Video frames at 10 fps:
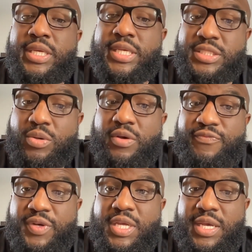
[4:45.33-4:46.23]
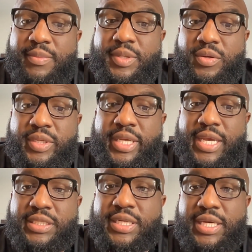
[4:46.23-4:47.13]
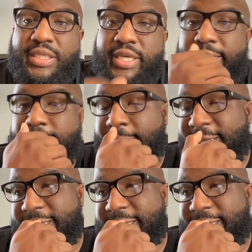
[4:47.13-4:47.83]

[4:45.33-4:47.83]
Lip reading: It's going phenomenal. They got Kanye